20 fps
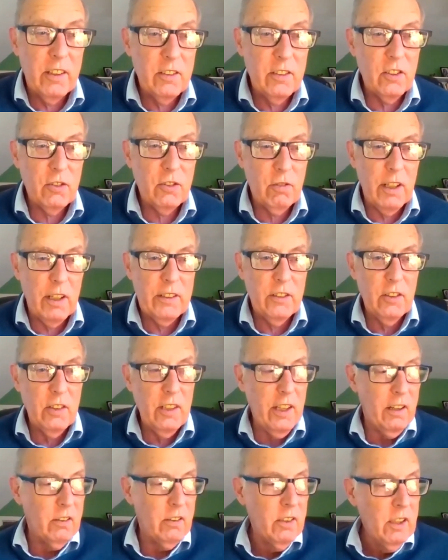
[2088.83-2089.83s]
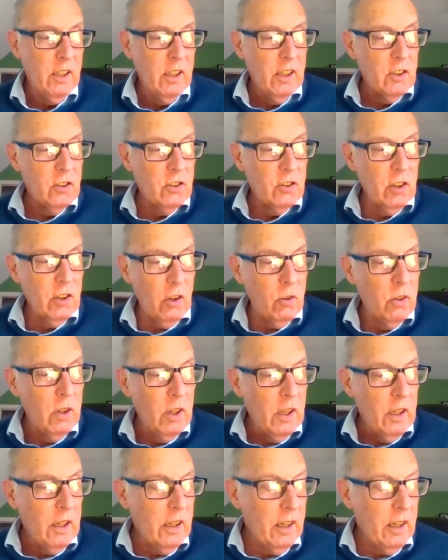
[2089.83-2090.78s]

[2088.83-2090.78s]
It just grinds you down. So,